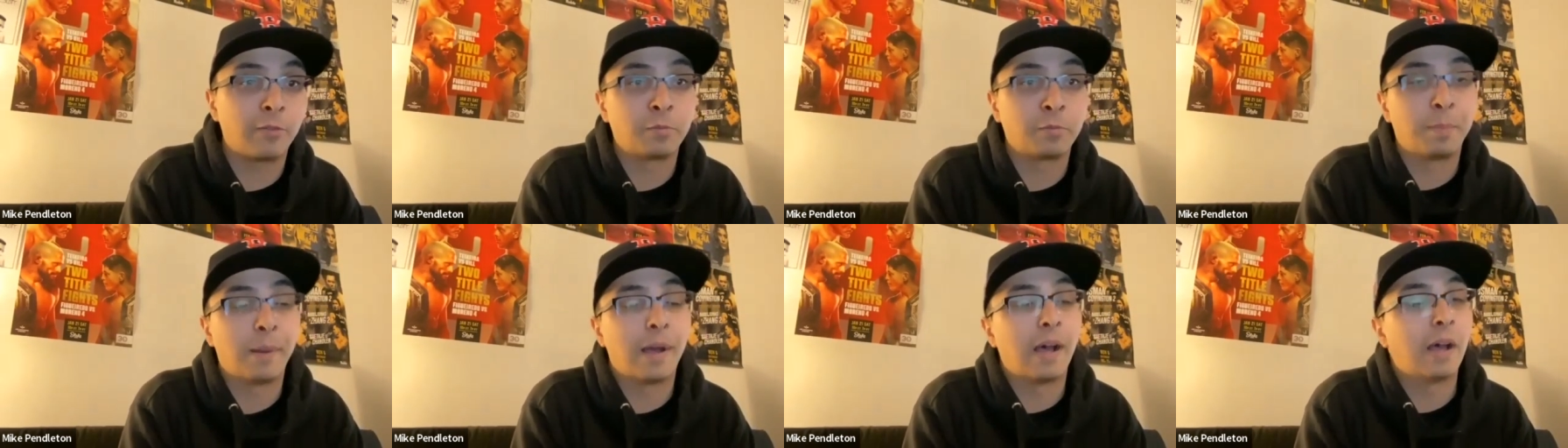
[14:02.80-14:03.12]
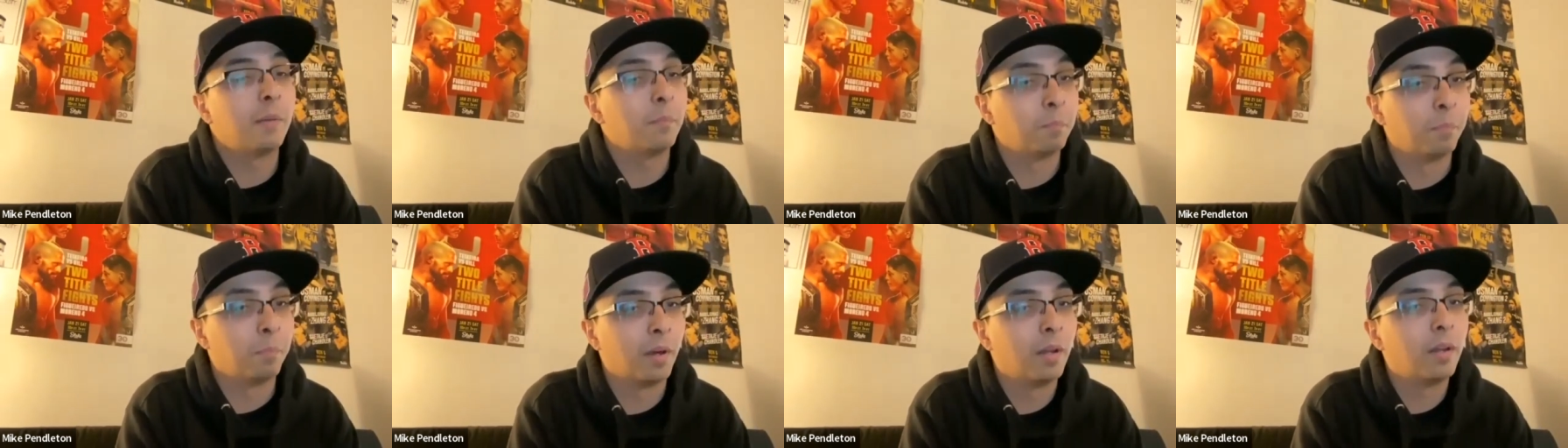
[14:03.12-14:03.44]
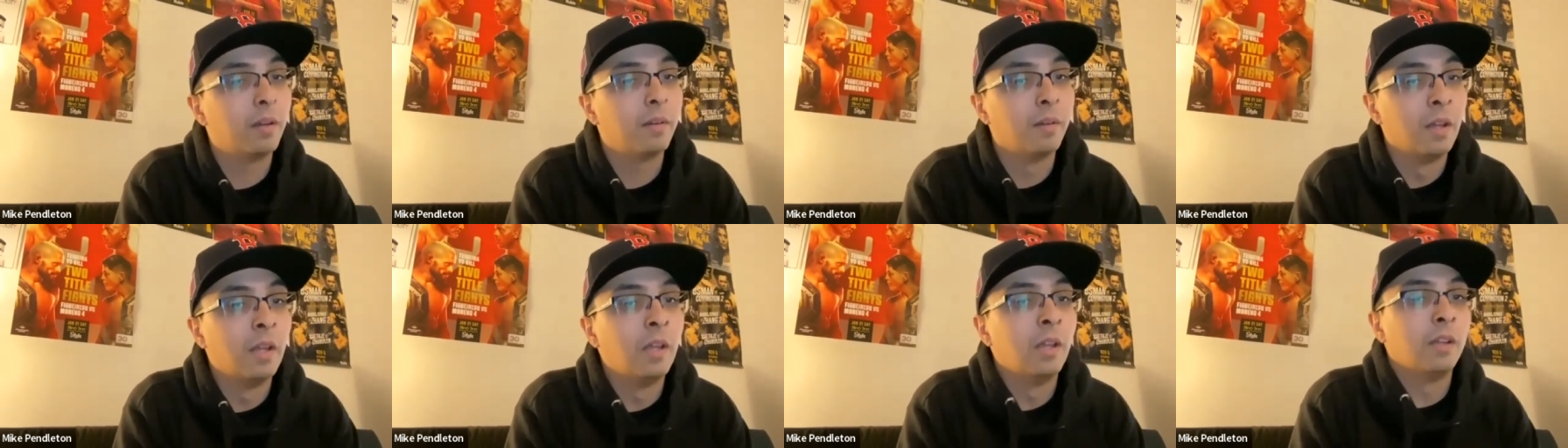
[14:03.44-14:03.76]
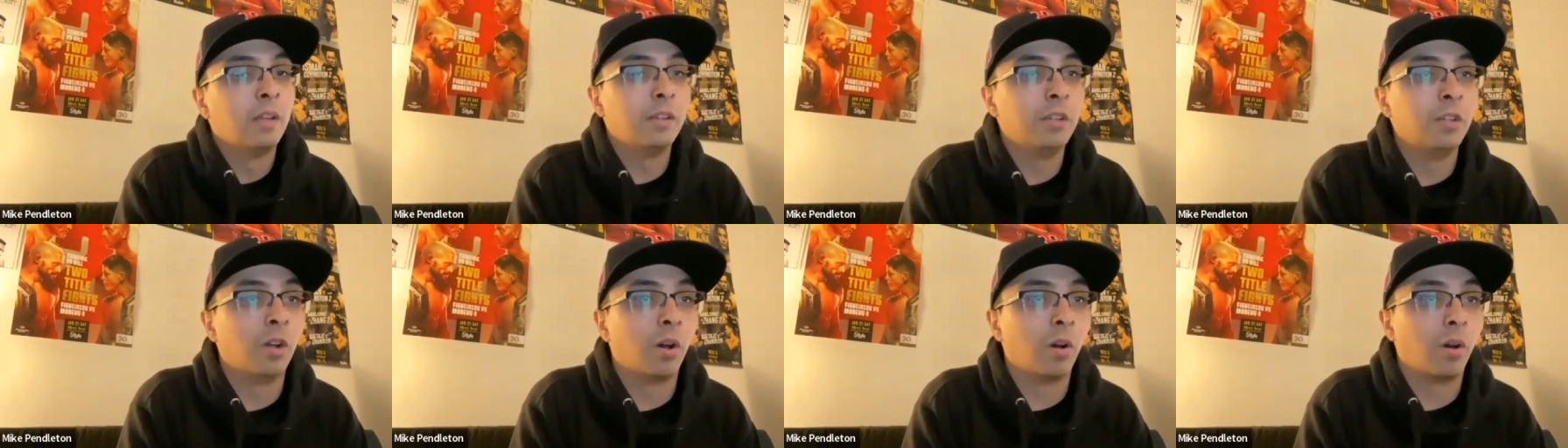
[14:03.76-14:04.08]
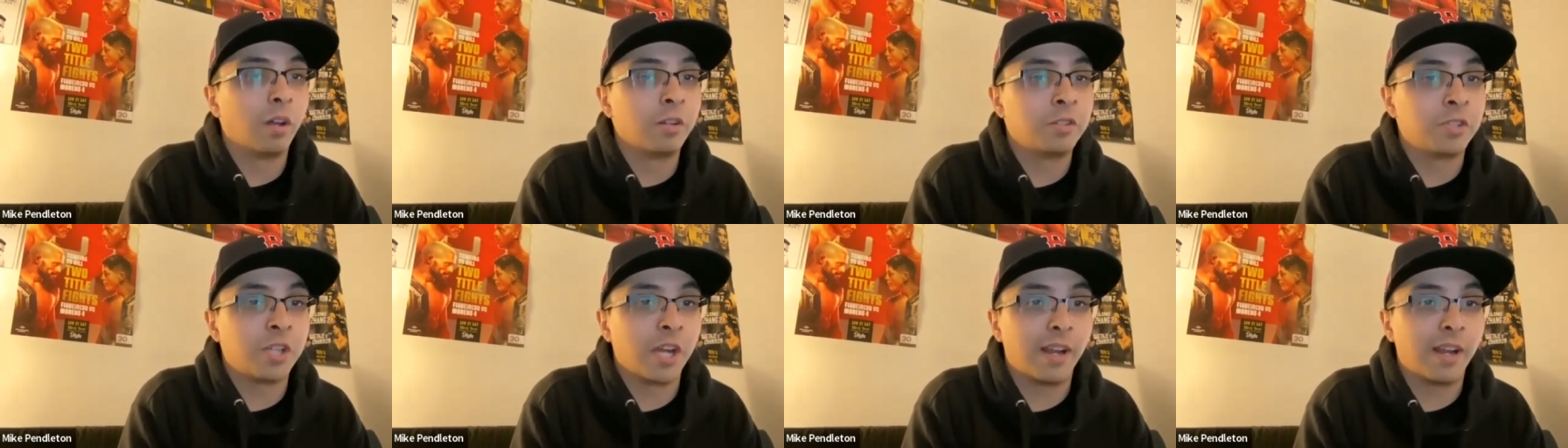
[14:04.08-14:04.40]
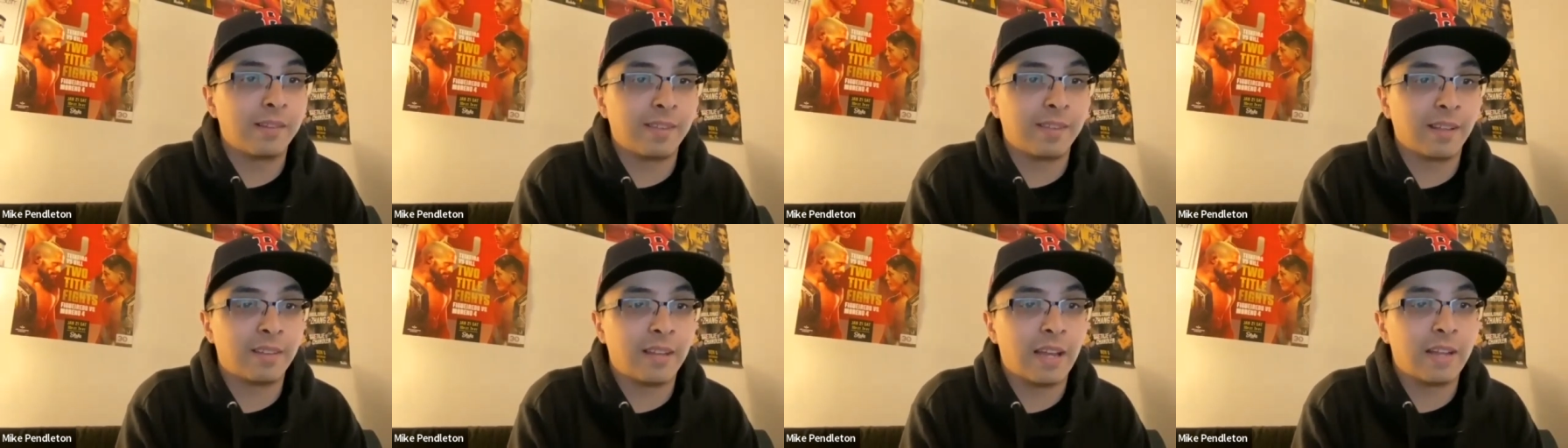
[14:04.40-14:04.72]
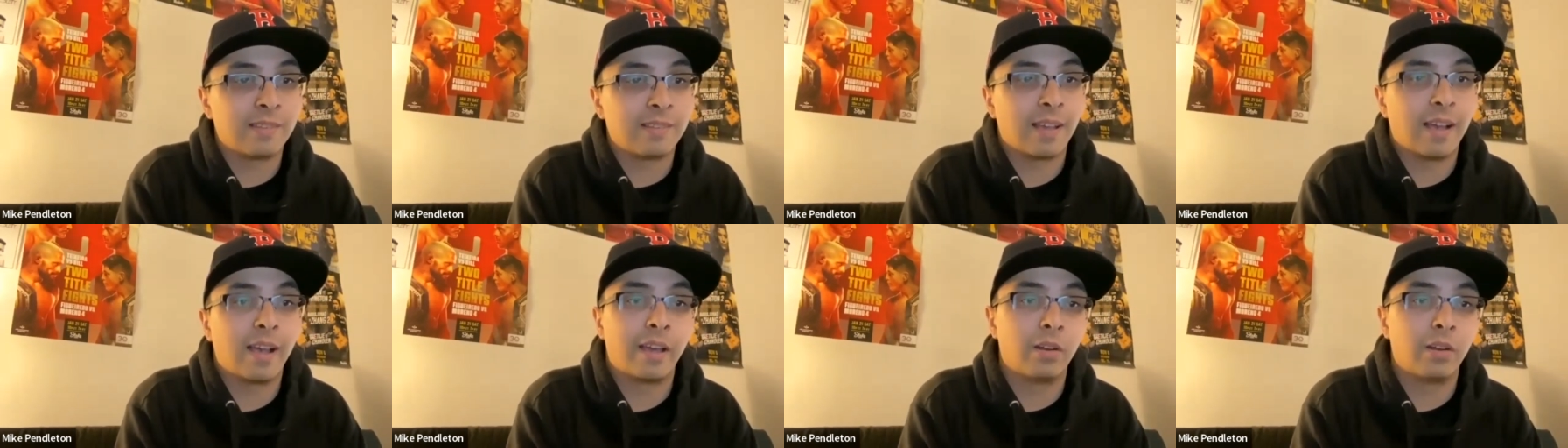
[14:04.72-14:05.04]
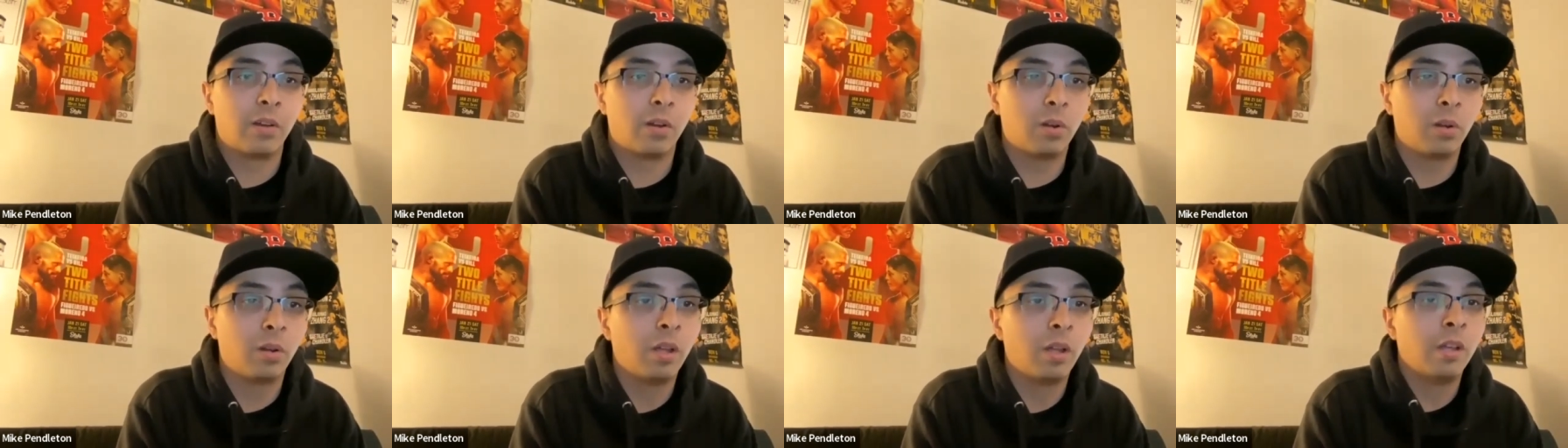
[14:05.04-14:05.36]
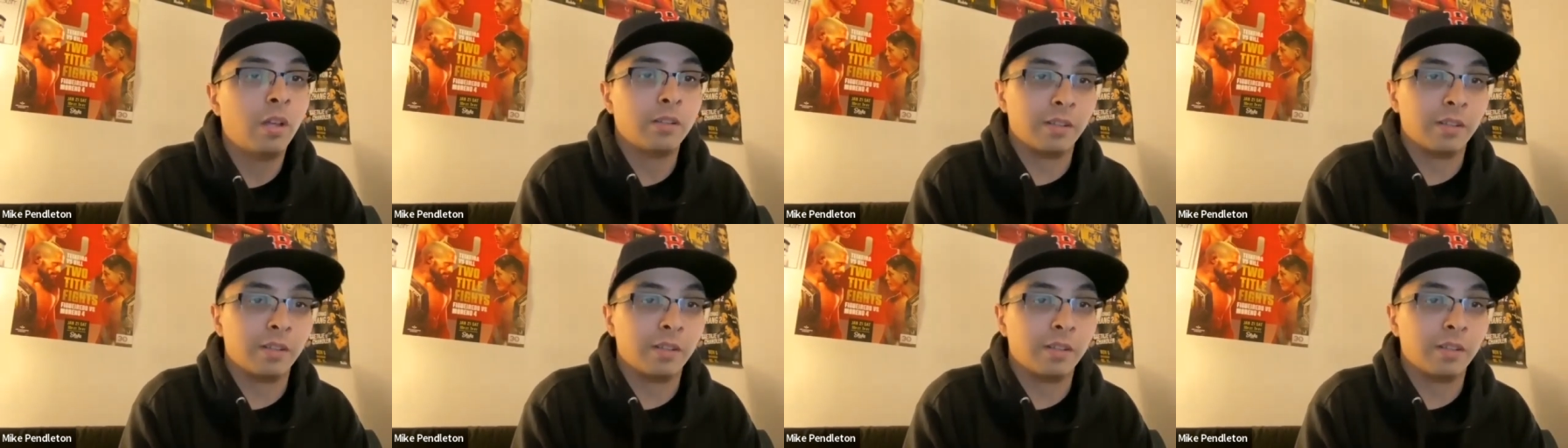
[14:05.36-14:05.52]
spot, but, you know, a chance at that title.